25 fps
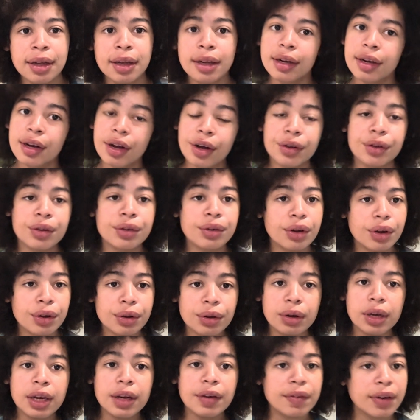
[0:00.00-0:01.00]
No, you
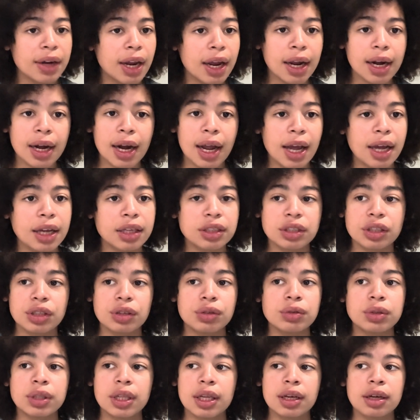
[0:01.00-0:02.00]
leaving that class and
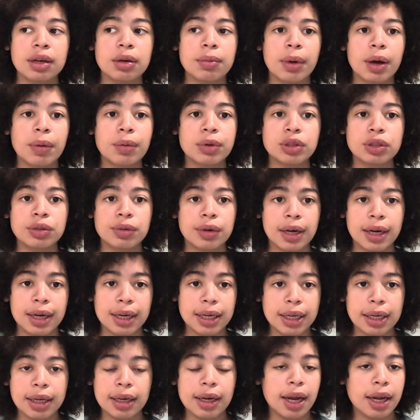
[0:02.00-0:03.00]
you thinking about what you want to eat.